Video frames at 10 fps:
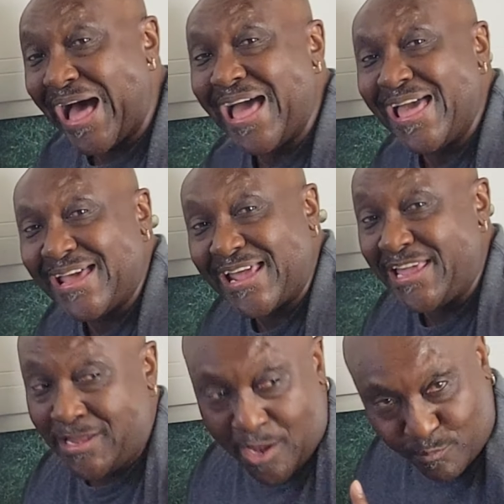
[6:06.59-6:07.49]
I had
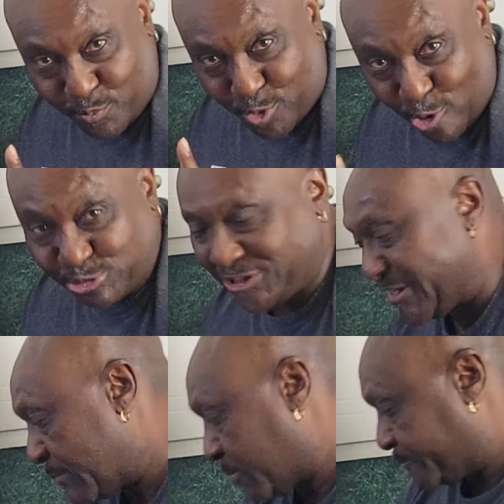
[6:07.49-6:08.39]
a pro
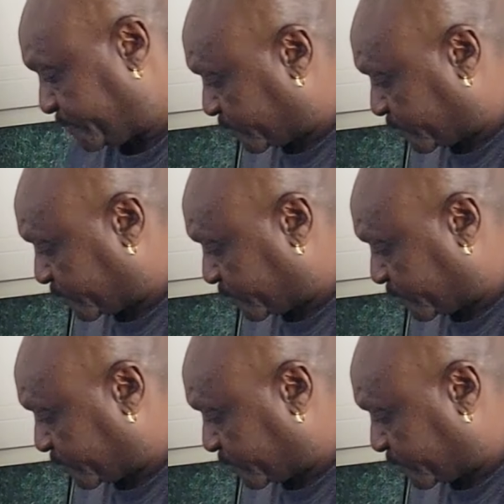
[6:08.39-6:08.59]
tip.